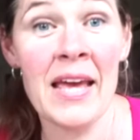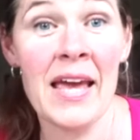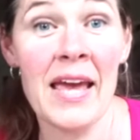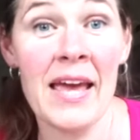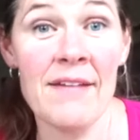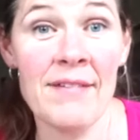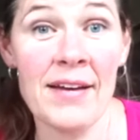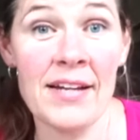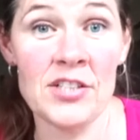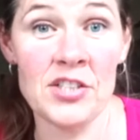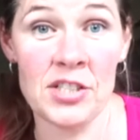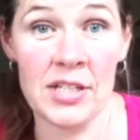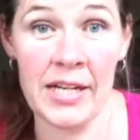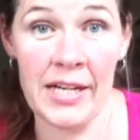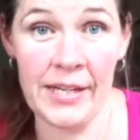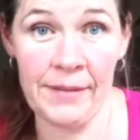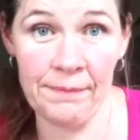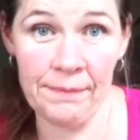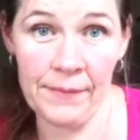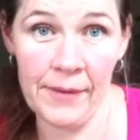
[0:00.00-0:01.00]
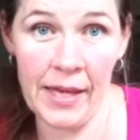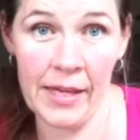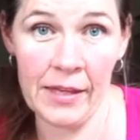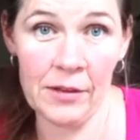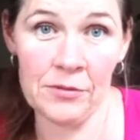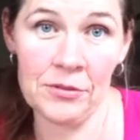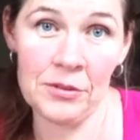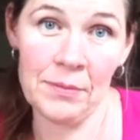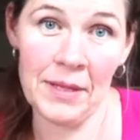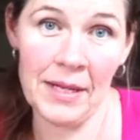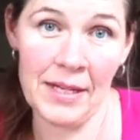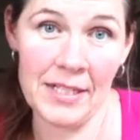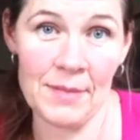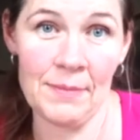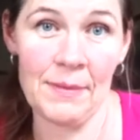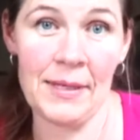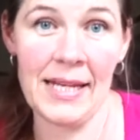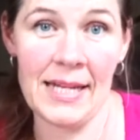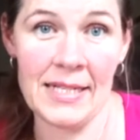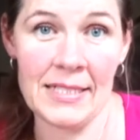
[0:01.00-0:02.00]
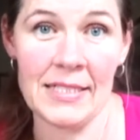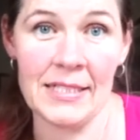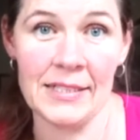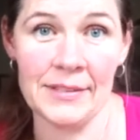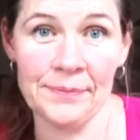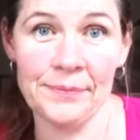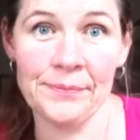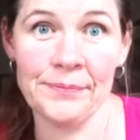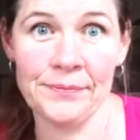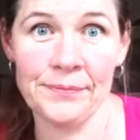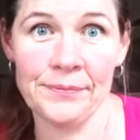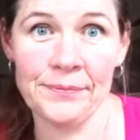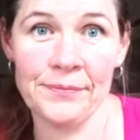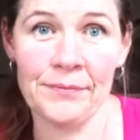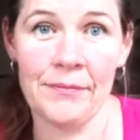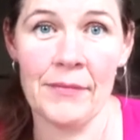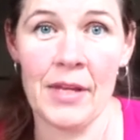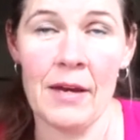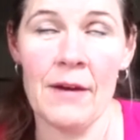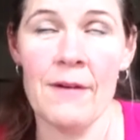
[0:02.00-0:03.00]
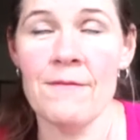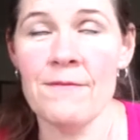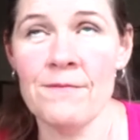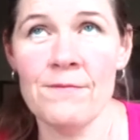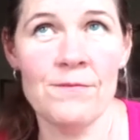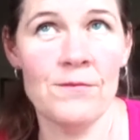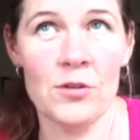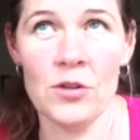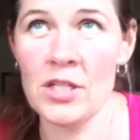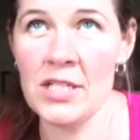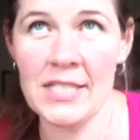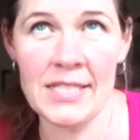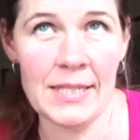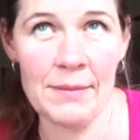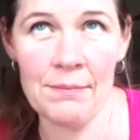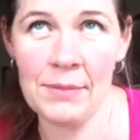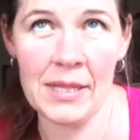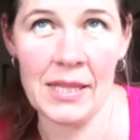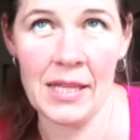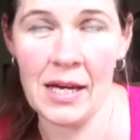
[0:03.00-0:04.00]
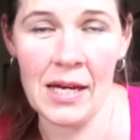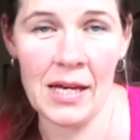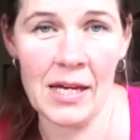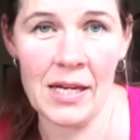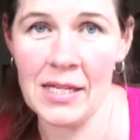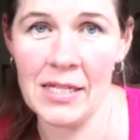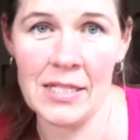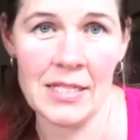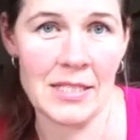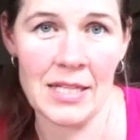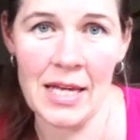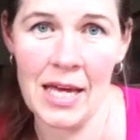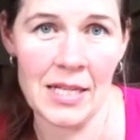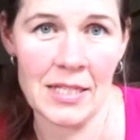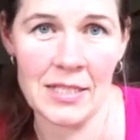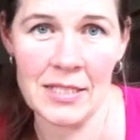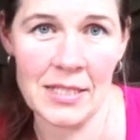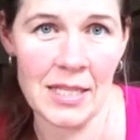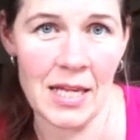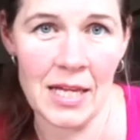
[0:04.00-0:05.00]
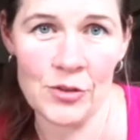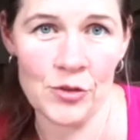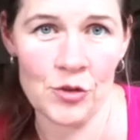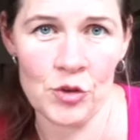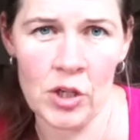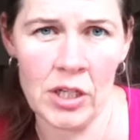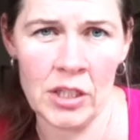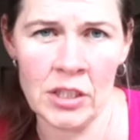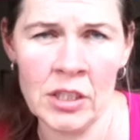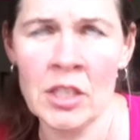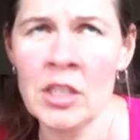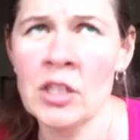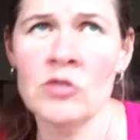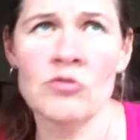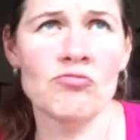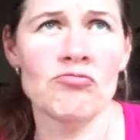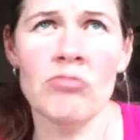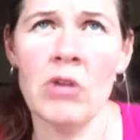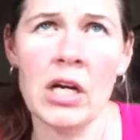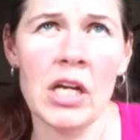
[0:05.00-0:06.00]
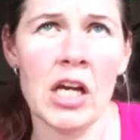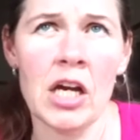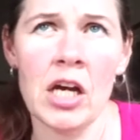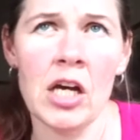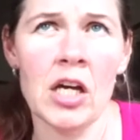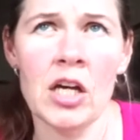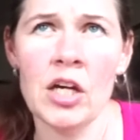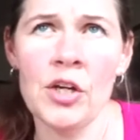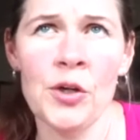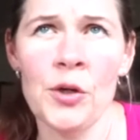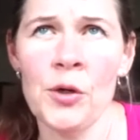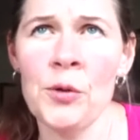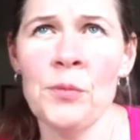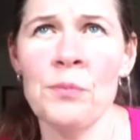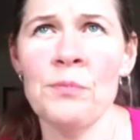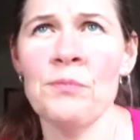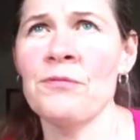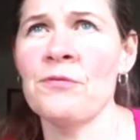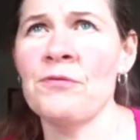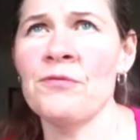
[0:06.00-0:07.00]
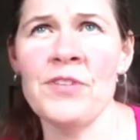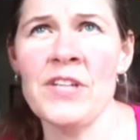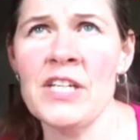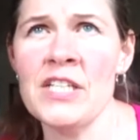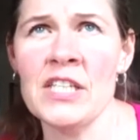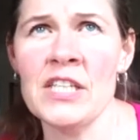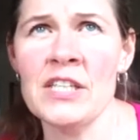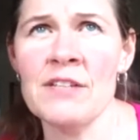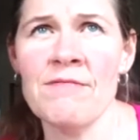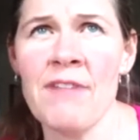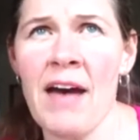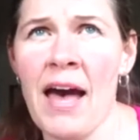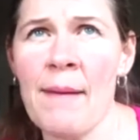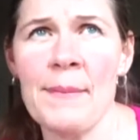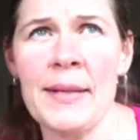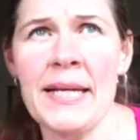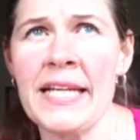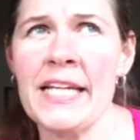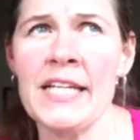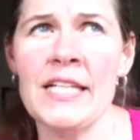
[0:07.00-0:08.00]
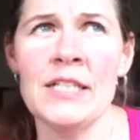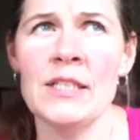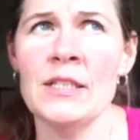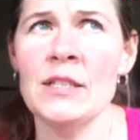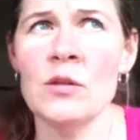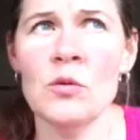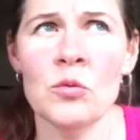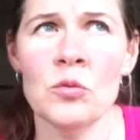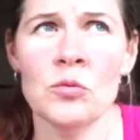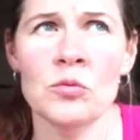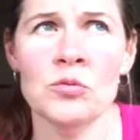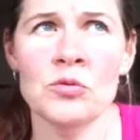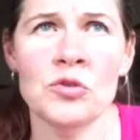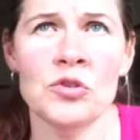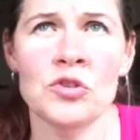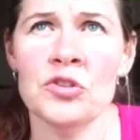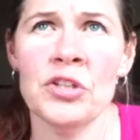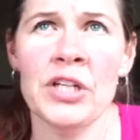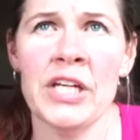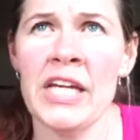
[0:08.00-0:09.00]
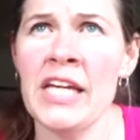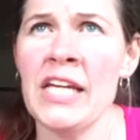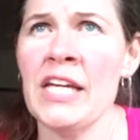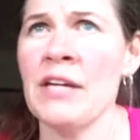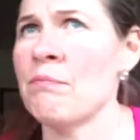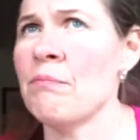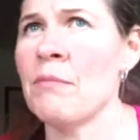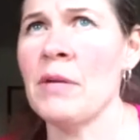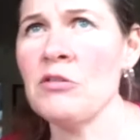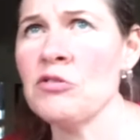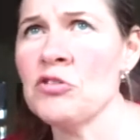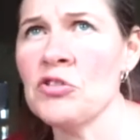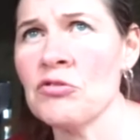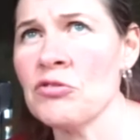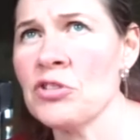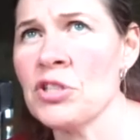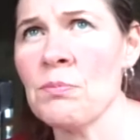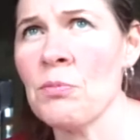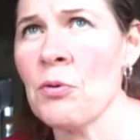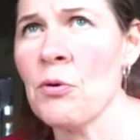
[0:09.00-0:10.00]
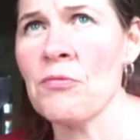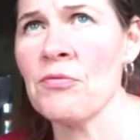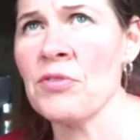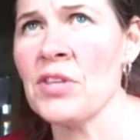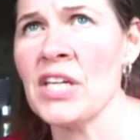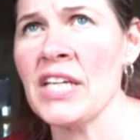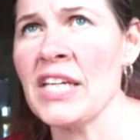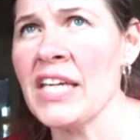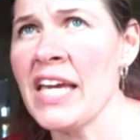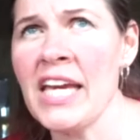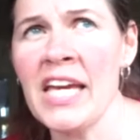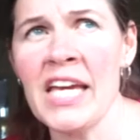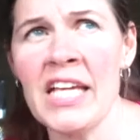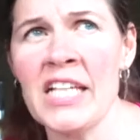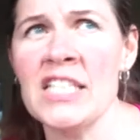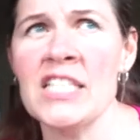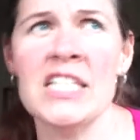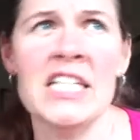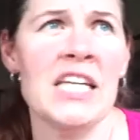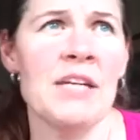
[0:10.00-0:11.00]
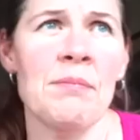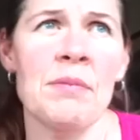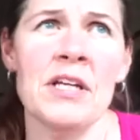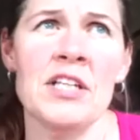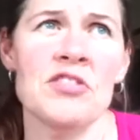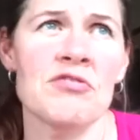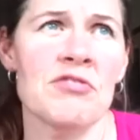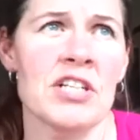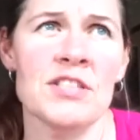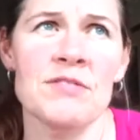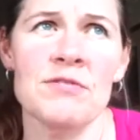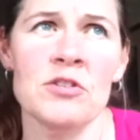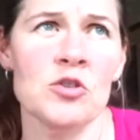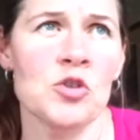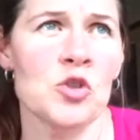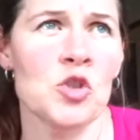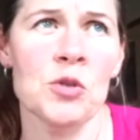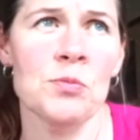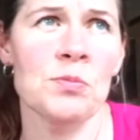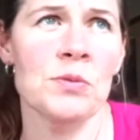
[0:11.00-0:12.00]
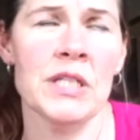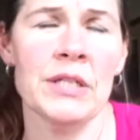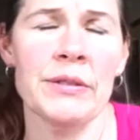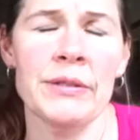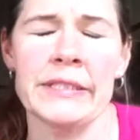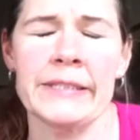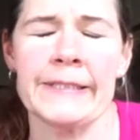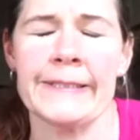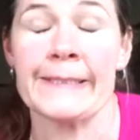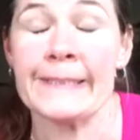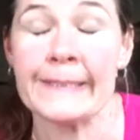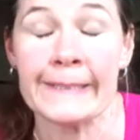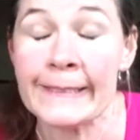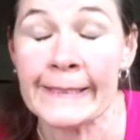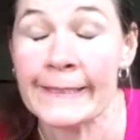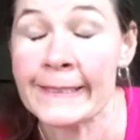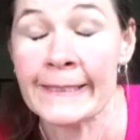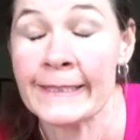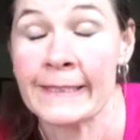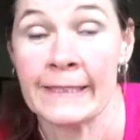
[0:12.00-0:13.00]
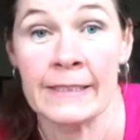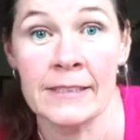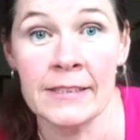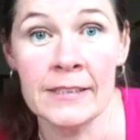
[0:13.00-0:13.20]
Eventually, I got a reply to my letter. Fully sympathise, etc. Running a home, feeding the family, laundry, emotional support for the kids, keeping a stressful job going. Arrgh!